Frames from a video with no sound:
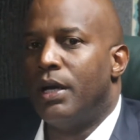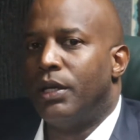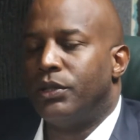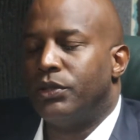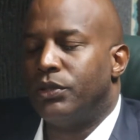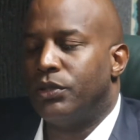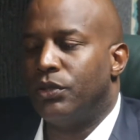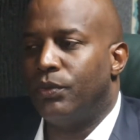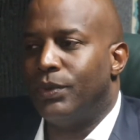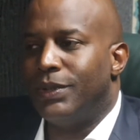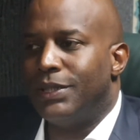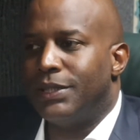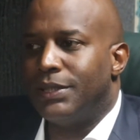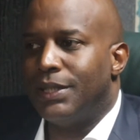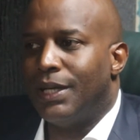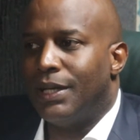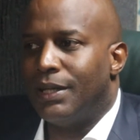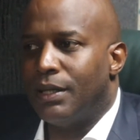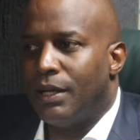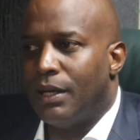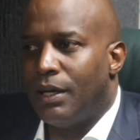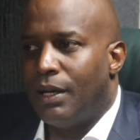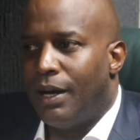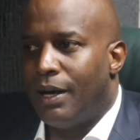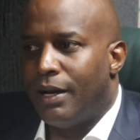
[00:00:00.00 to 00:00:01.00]
So we
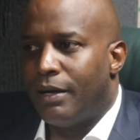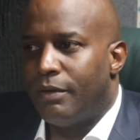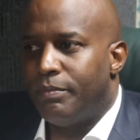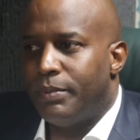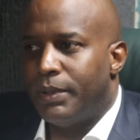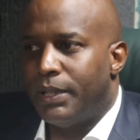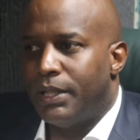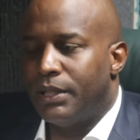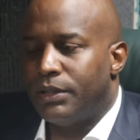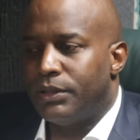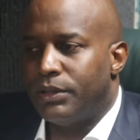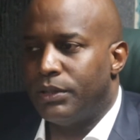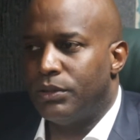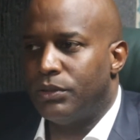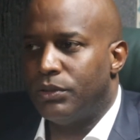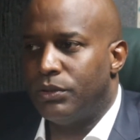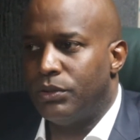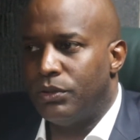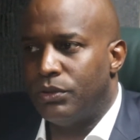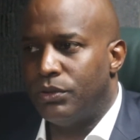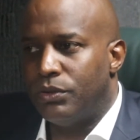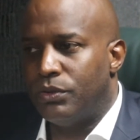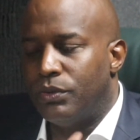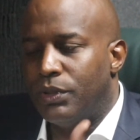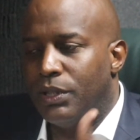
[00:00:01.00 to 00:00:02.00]
send a lot of patients
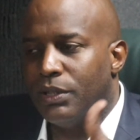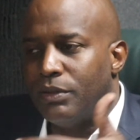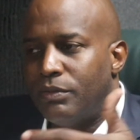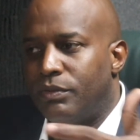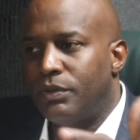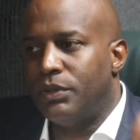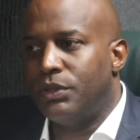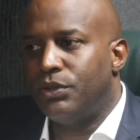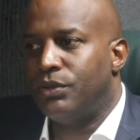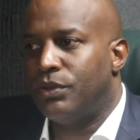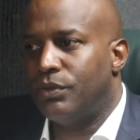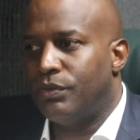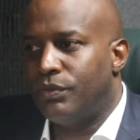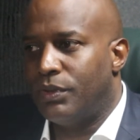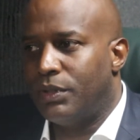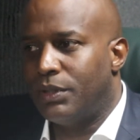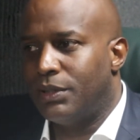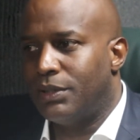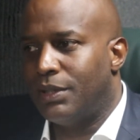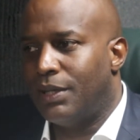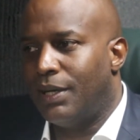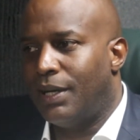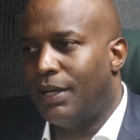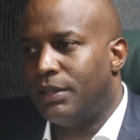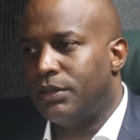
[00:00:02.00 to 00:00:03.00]
to do in vitro
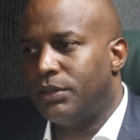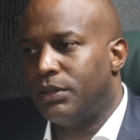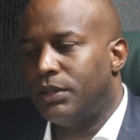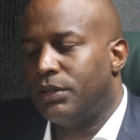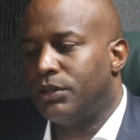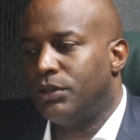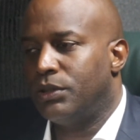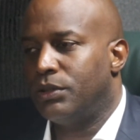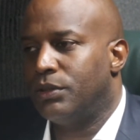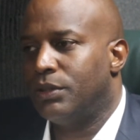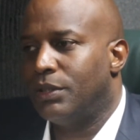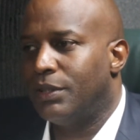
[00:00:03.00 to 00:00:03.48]
fertilization